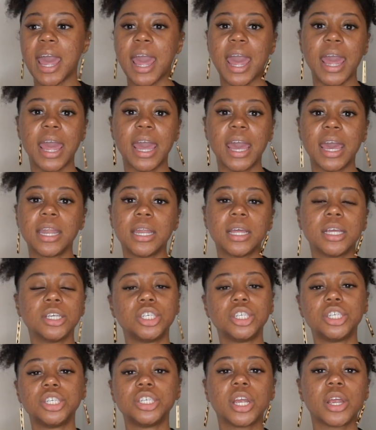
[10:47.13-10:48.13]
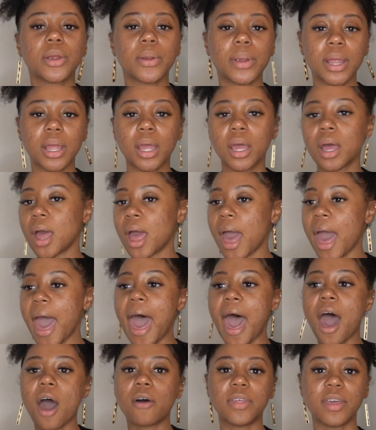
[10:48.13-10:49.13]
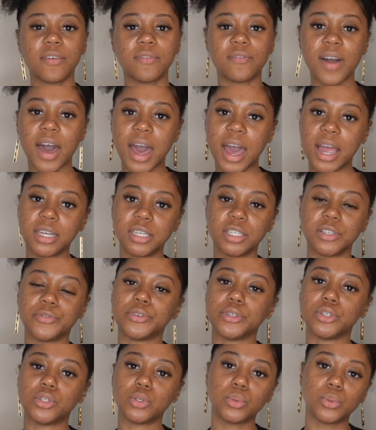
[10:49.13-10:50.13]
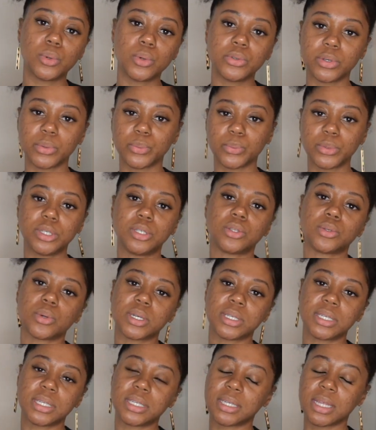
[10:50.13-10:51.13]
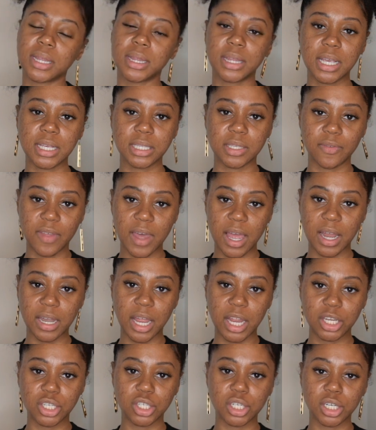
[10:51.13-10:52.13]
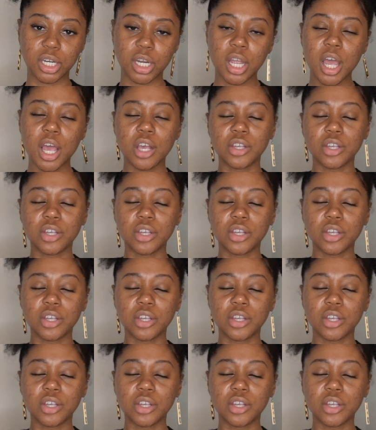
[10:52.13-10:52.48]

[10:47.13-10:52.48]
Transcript: and sharing how they find different tools and resources and things of that nature.